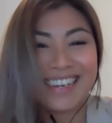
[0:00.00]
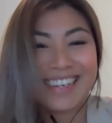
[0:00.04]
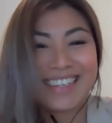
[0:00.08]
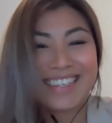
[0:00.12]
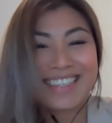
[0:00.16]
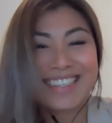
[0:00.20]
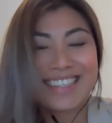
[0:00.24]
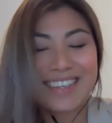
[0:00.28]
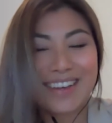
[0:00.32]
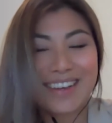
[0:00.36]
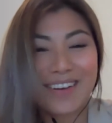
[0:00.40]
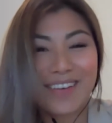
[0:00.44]

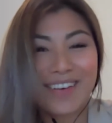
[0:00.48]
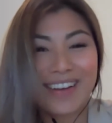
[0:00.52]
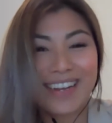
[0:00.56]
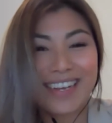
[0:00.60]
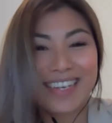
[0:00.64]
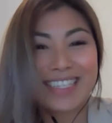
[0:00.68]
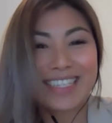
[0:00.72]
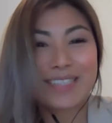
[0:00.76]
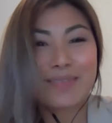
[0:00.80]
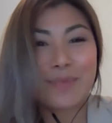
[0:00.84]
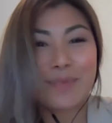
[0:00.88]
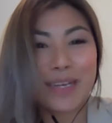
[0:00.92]
So
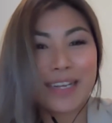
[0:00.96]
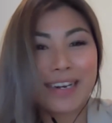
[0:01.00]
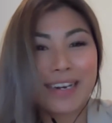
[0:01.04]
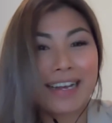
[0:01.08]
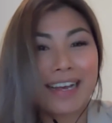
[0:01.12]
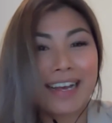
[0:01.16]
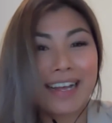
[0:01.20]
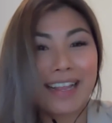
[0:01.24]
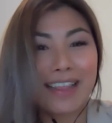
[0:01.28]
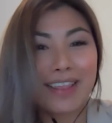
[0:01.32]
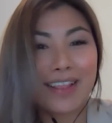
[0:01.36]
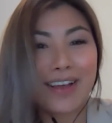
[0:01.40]
it's
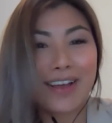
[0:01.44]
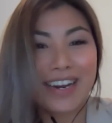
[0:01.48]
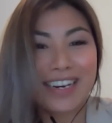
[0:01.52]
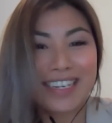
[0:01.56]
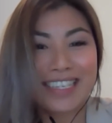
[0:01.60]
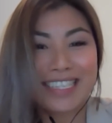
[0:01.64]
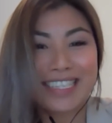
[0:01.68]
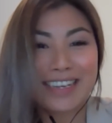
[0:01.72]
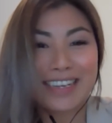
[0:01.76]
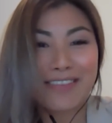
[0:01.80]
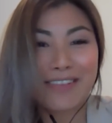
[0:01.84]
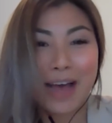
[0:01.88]
been a lot of
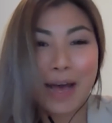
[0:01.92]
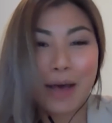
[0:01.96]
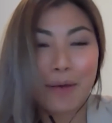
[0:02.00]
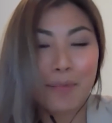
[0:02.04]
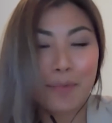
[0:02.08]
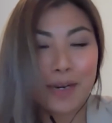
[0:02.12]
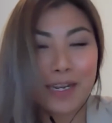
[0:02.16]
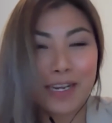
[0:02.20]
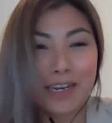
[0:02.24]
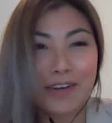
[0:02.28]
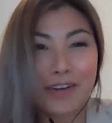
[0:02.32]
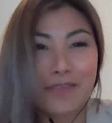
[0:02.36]
stuff
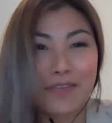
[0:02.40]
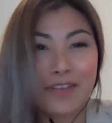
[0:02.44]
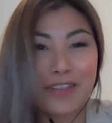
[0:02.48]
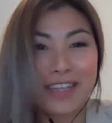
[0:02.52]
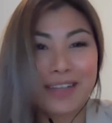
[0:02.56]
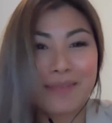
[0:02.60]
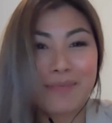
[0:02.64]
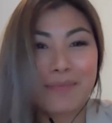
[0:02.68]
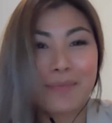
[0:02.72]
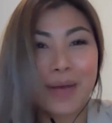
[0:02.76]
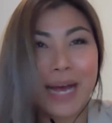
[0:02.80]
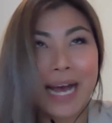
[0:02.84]
happening over
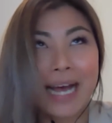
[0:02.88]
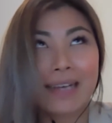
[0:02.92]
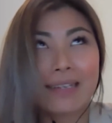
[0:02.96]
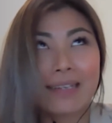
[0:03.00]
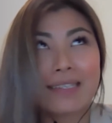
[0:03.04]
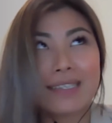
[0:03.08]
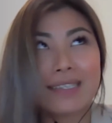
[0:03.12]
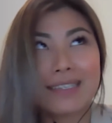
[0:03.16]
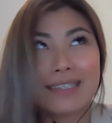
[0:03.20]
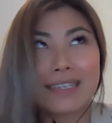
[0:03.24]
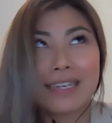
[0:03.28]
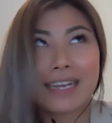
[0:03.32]
the
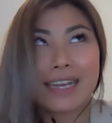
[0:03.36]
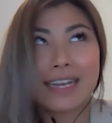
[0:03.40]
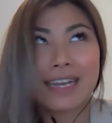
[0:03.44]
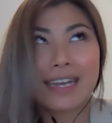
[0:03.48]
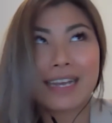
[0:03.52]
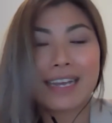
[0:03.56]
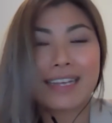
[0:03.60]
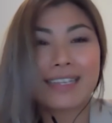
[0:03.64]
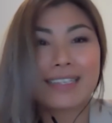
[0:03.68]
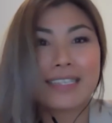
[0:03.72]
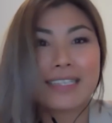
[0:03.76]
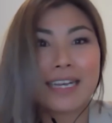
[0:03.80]
past
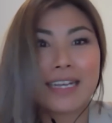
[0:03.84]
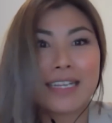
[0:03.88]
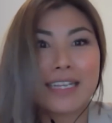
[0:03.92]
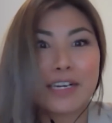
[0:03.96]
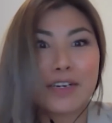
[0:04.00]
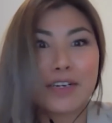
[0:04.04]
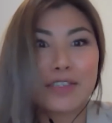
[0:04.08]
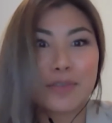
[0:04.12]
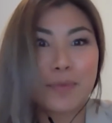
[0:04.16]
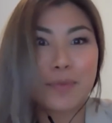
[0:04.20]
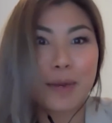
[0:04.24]
10 years of